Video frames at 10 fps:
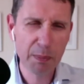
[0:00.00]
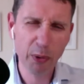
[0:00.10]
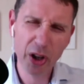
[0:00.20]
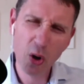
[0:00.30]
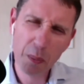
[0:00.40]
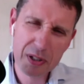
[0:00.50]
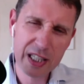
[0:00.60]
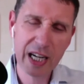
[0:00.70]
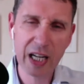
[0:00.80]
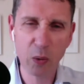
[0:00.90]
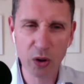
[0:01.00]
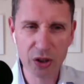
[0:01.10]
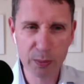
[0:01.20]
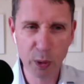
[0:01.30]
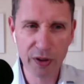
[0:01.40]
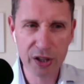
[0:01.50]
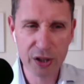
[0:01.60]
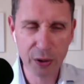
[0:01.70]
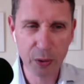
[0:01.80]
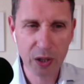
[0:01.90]
but they don't particularly want to move
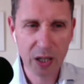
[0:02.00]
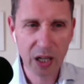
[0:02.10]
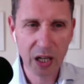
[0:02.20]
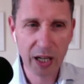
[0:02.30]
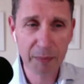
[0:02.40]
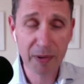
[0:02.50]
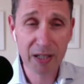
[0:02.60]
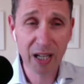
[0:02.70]
into um,